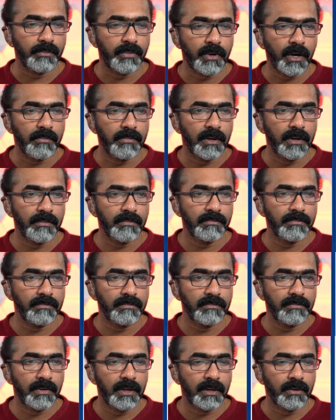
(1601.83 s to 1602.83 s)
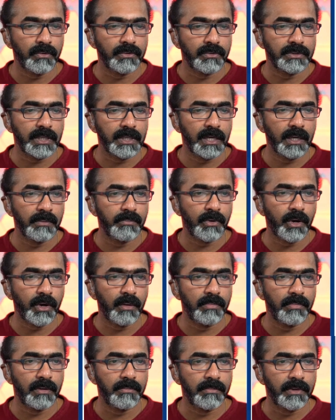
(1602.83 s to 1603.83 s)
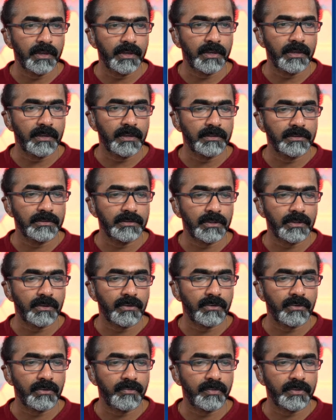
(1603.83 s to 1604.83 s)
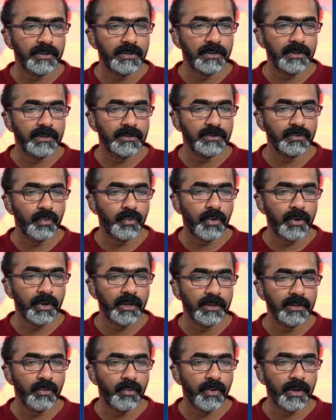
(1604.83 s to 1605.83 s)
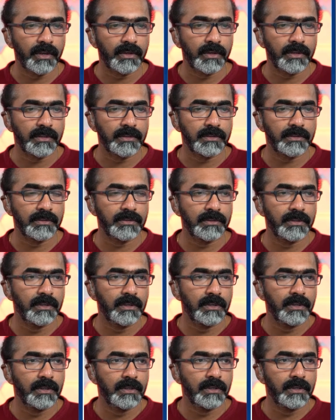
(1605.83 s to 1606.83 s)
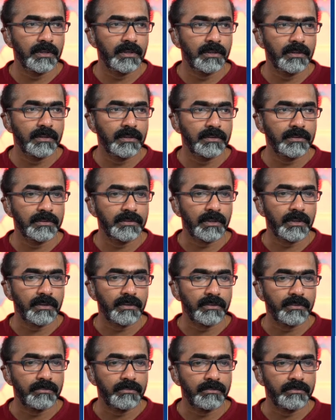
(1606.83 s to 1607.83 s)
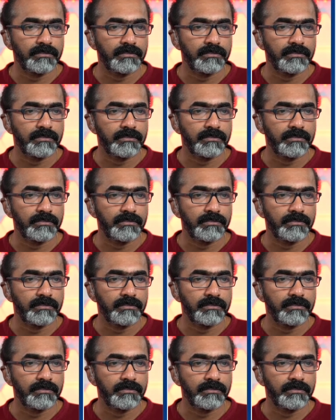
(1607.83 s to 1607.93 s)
problem. I don't see any problem here. So everything is working the way it is. So,